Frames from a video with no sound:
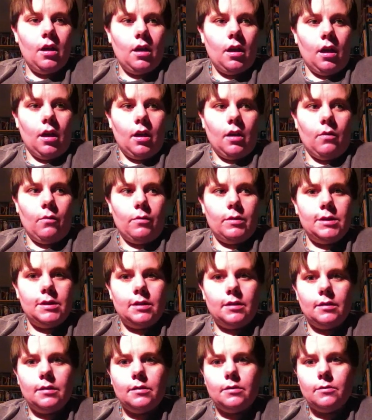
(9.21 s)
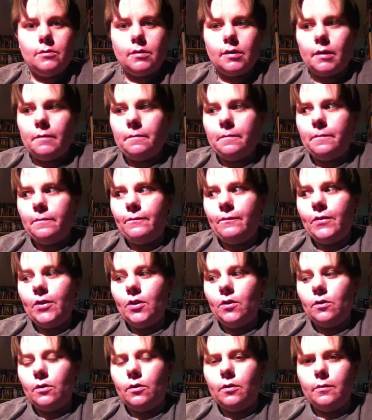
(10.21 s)
Was gonna do a
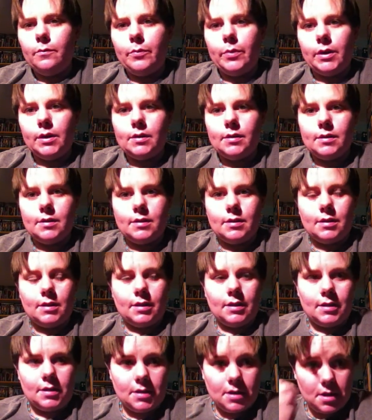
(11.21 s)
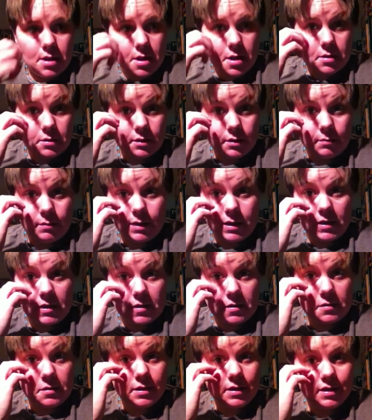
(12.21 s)
few, but something
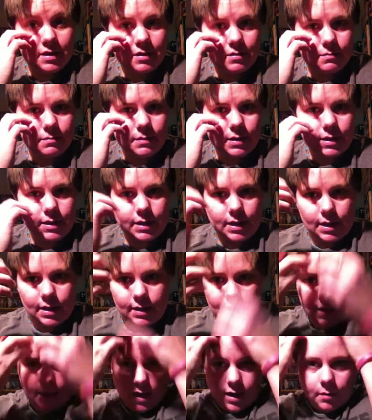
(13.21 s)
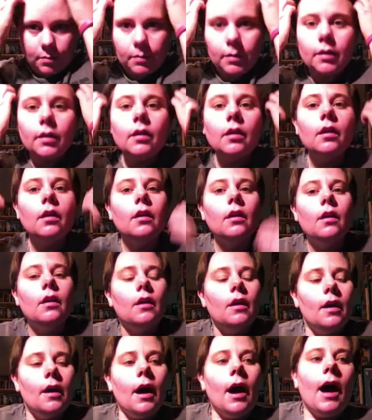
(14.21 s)
else decided to happen.
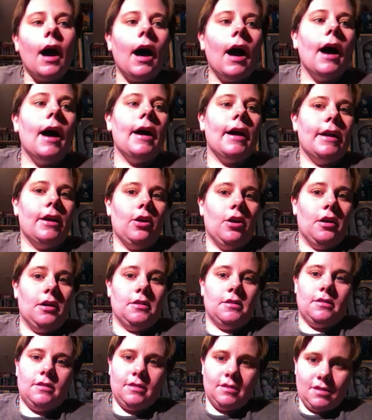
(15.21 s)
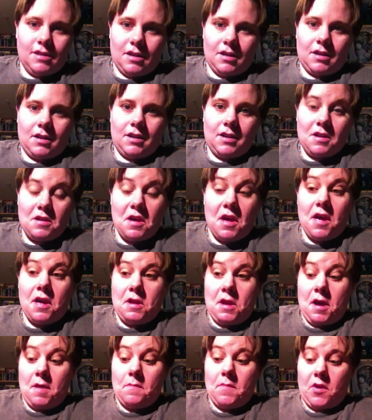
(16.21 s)
I got sick,
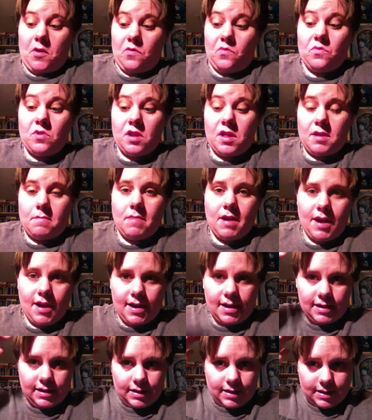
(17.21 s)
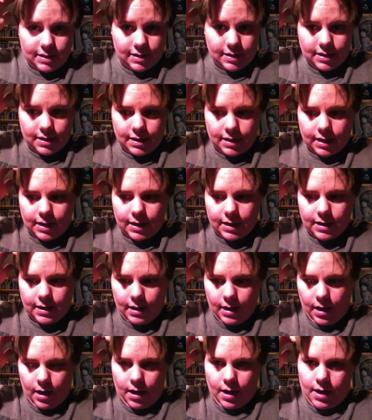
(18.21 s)
and I mean really badly sick.
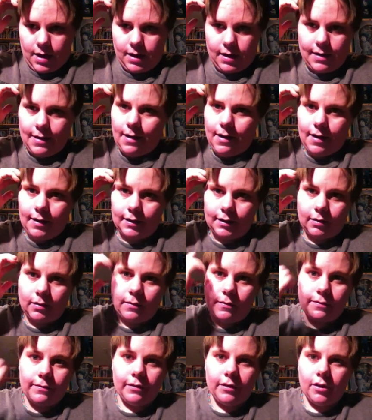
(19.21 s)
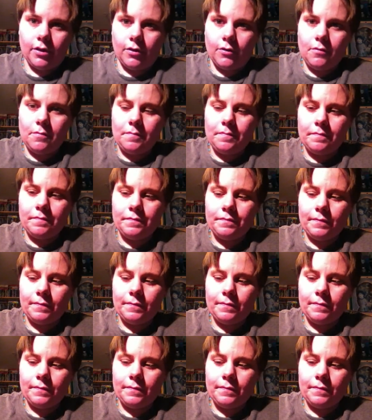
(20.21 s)
I got the flu.